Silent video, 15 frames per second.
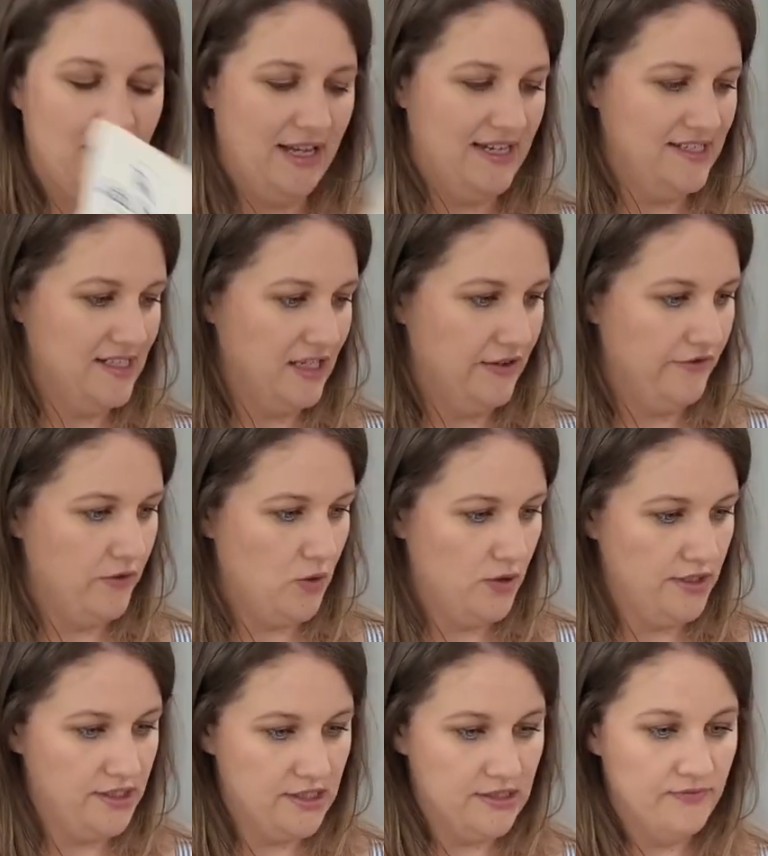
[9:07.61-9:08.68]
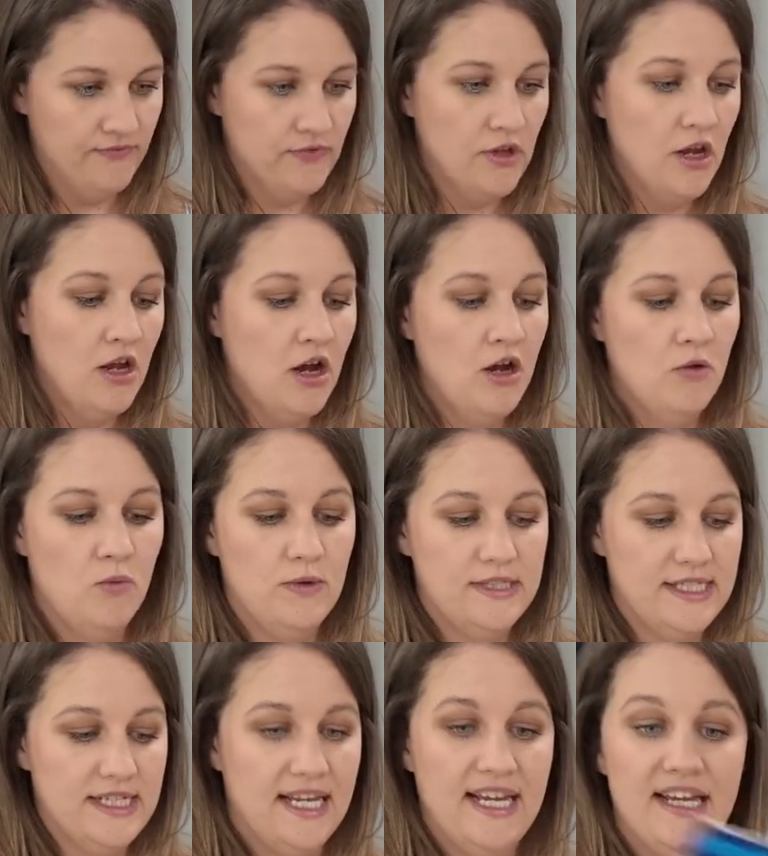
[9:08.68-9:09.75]
a classic of course.
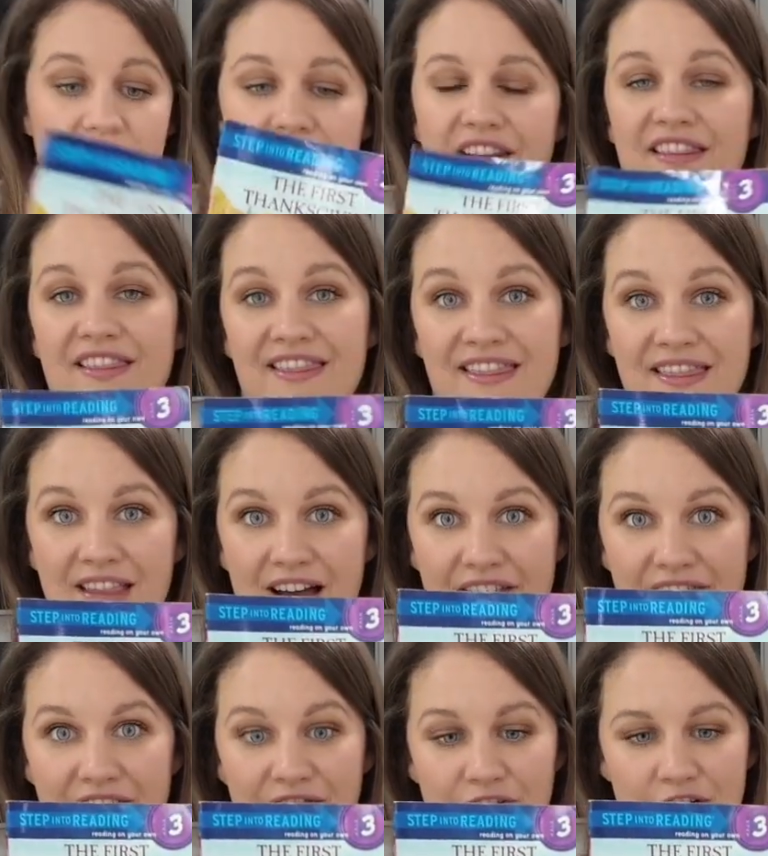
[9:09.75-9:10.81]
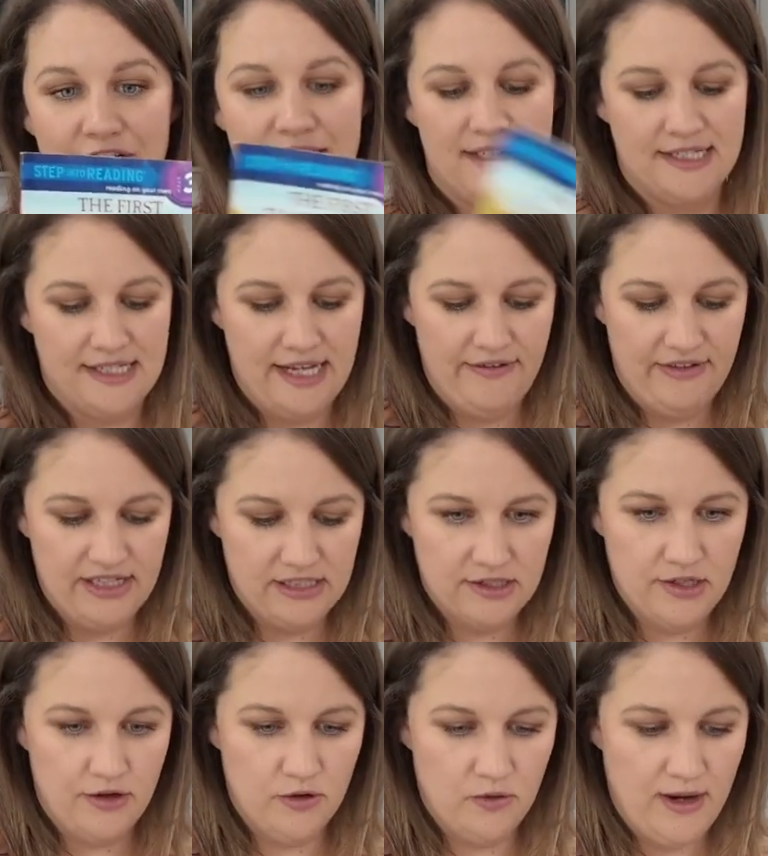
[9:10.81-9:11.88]
Once again, the first Thanksgiving,
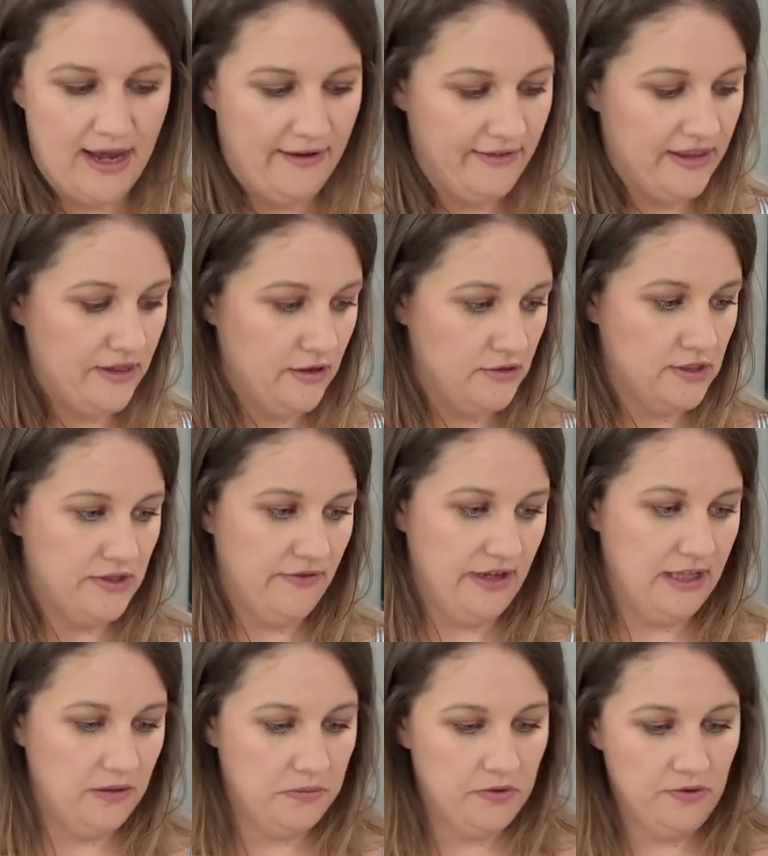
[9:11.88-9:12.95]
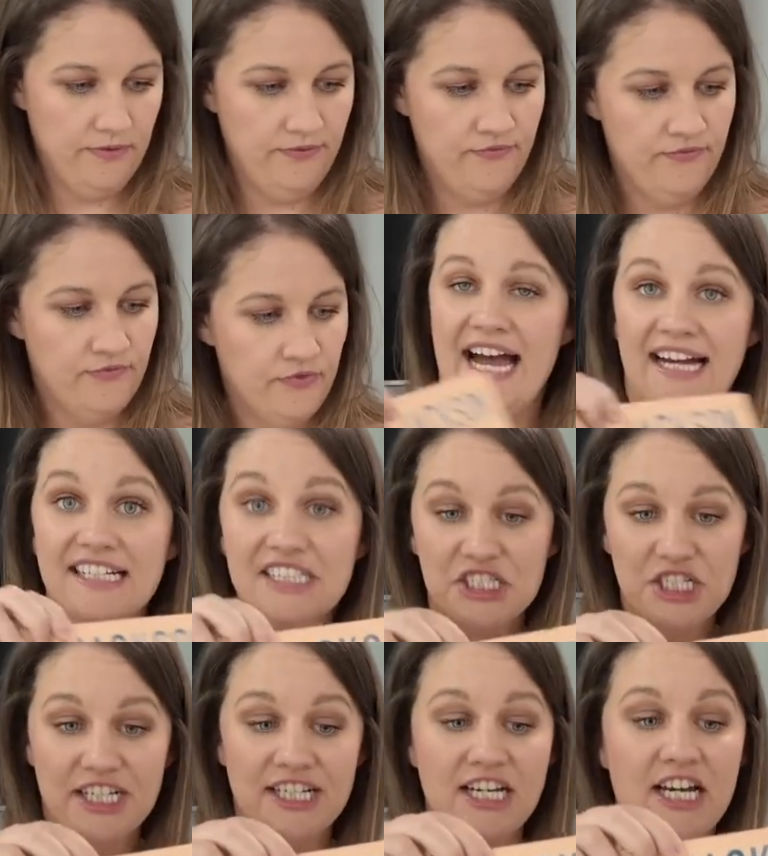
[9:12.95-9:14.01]
so having those available.
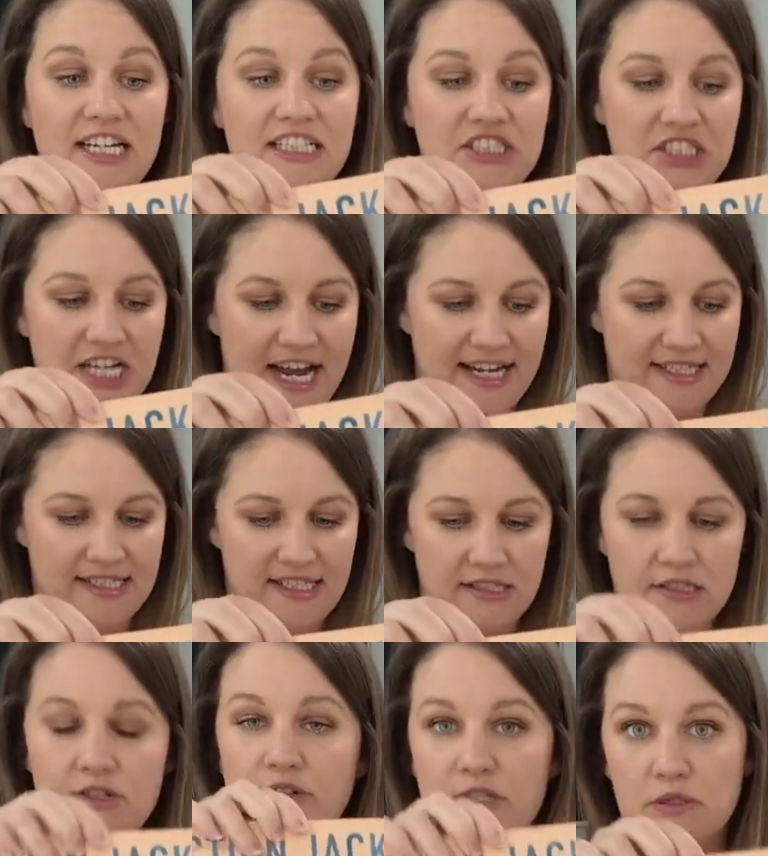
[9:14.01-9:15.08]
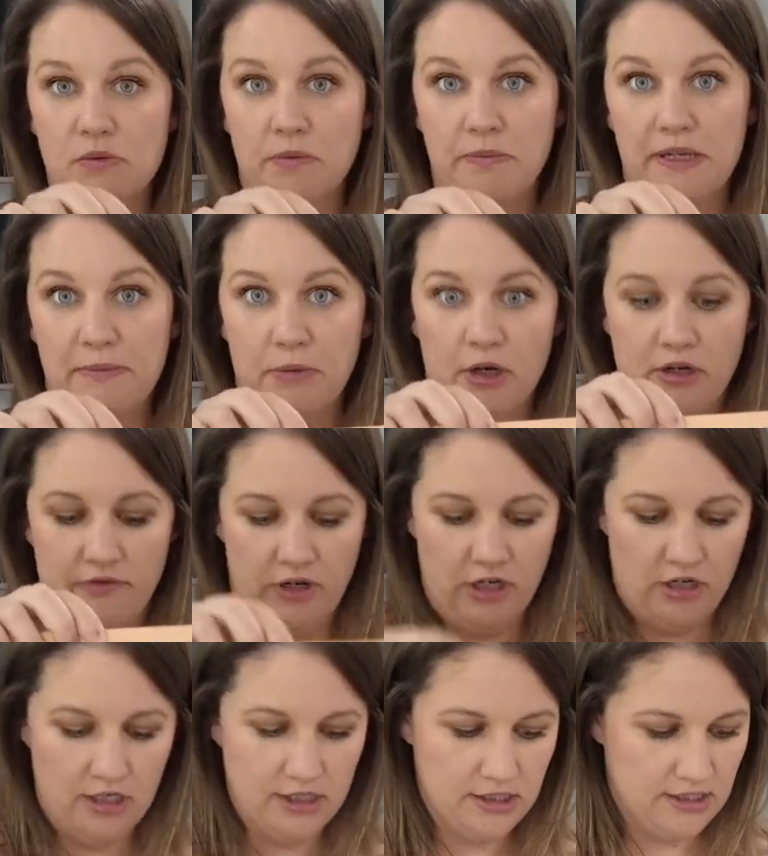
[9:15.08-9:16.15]
Action Jackson, so this will be part of our
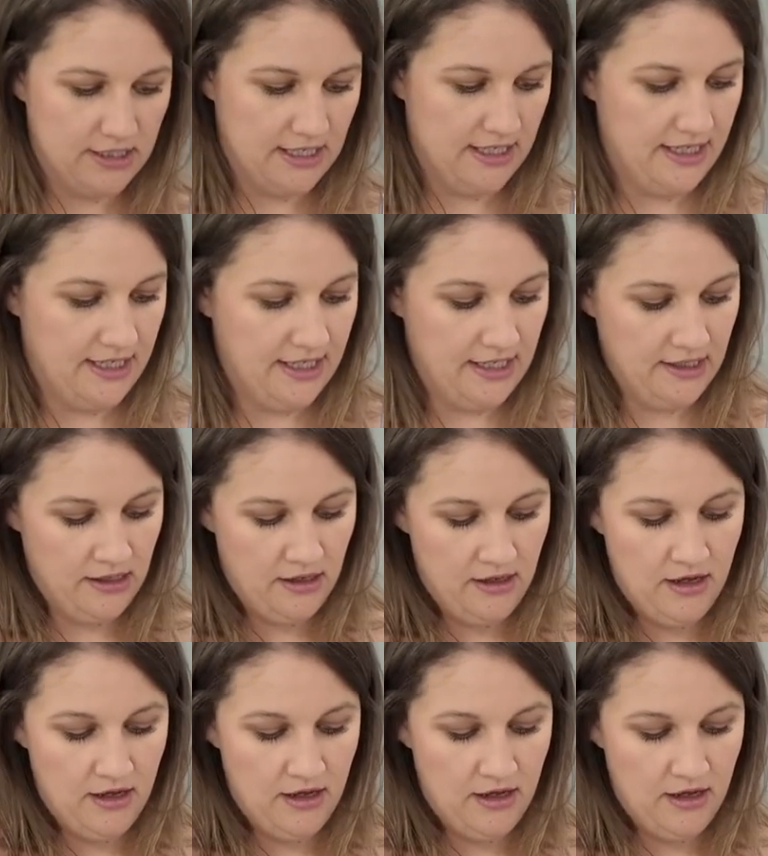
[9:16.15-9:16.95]
art study.